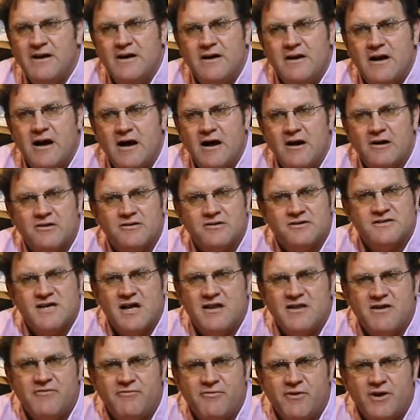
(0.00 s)
in our
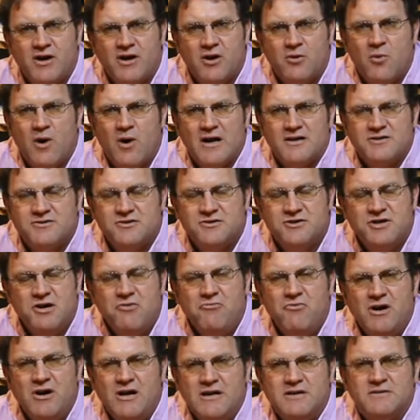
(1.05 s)
South African wines are
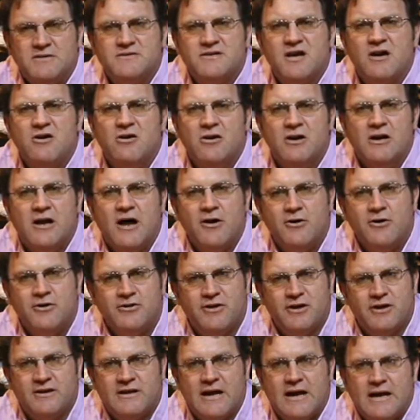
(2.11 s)
generally so
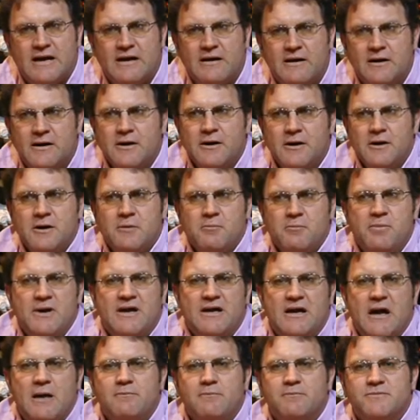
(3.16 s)
low that
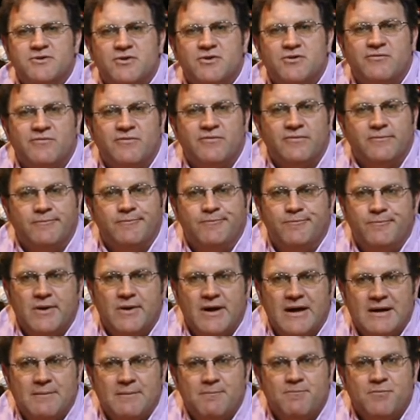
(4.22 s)
they become sort
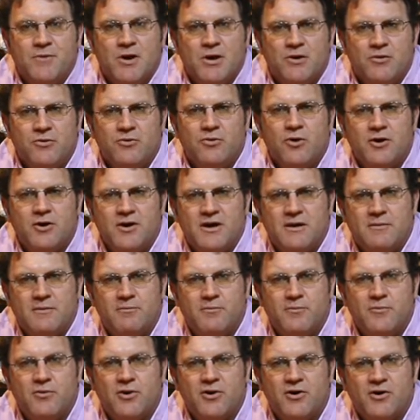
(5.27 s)
of not
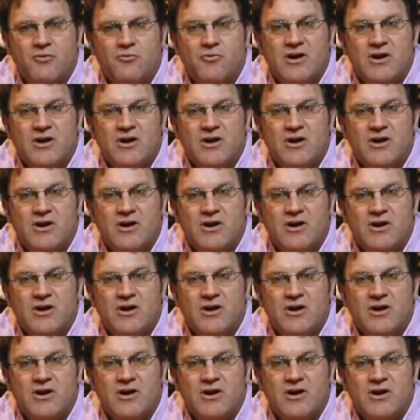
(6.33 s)
a